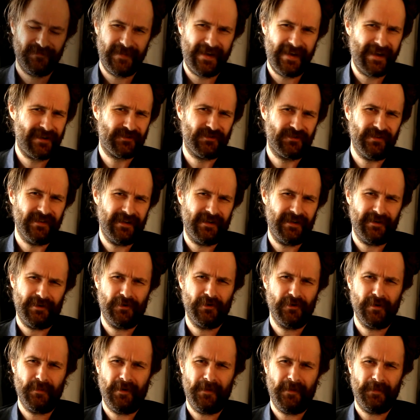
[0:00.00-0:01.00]
Actually, I
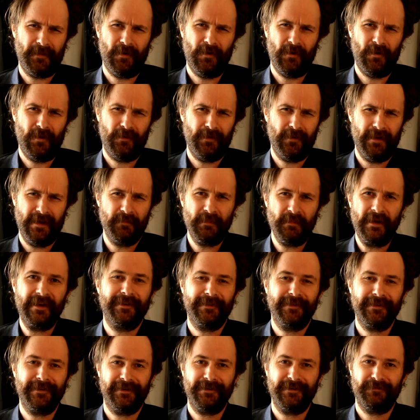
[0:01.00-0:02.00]
heard about the hole and
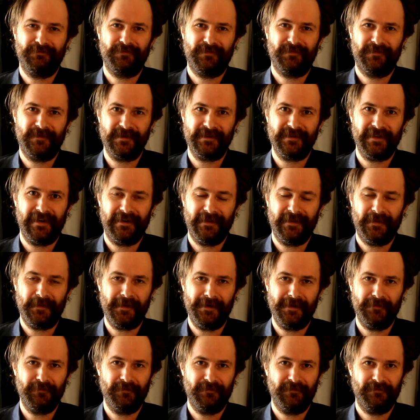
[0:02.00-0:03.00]
immediately decided
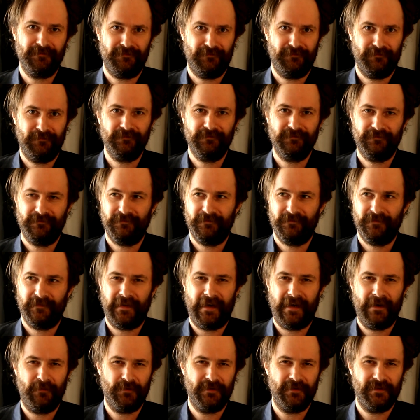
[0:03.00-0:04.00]
that
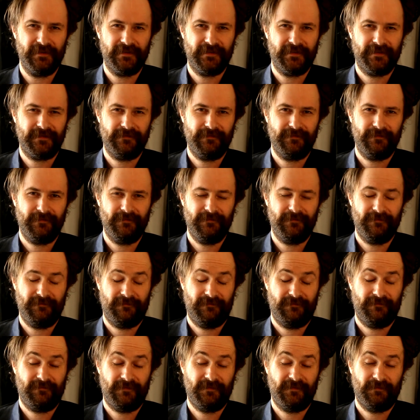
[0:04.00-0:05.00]
that was
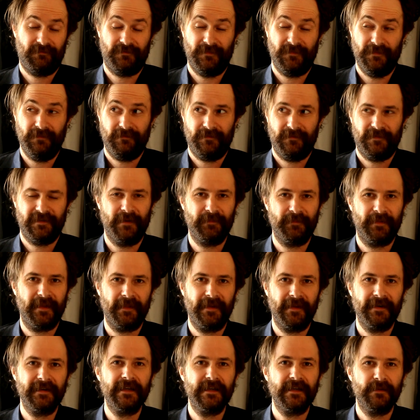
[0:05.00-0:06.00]

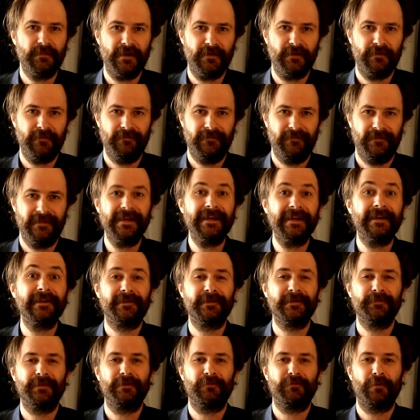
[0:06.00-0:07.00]
something that needed to be
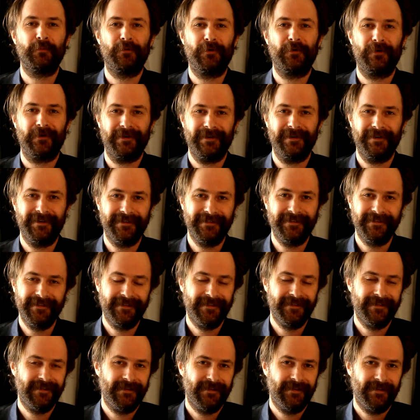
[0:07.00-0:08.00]
needed to be reported on.
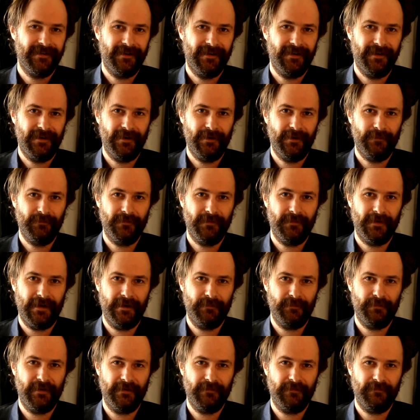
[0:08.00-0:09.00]
Um,
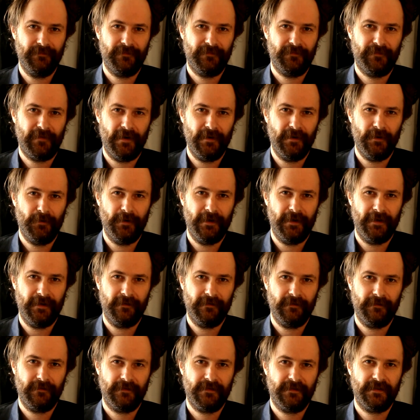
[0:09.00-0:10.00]
I'd been
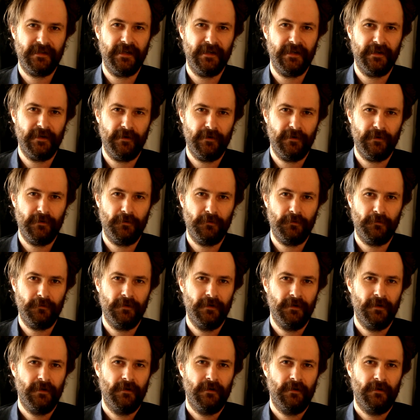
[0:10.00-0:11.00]
following
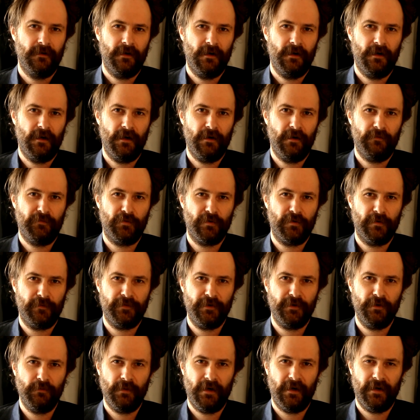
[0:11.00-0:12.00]
Tino uh, for a few